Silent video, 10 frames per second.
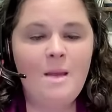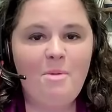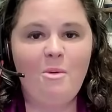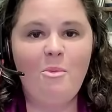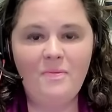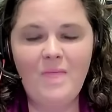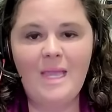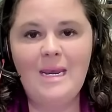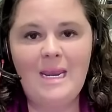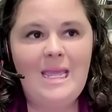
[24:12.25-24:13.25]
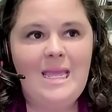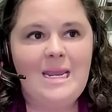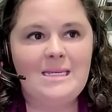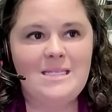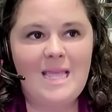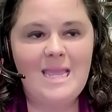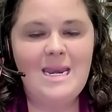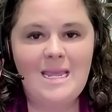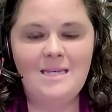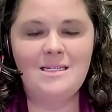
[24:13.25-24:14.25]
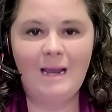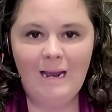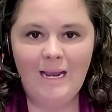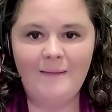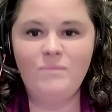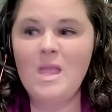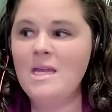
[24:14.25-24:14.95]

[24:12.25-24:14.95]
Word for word: But what they need is they need time